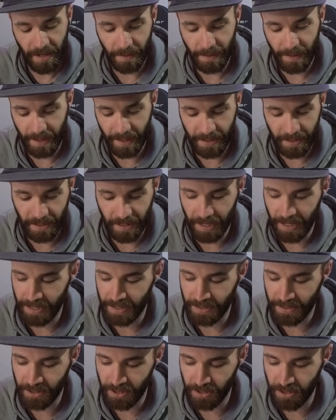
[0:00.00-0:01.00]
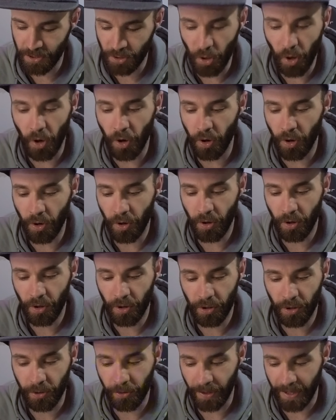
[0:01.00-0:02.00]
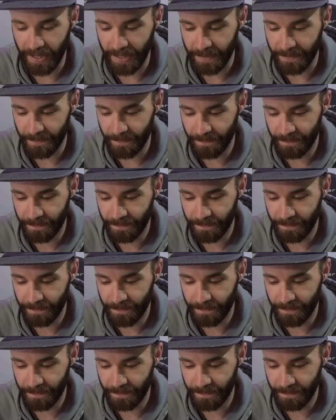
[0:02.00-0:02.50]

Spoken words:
that it's just not great.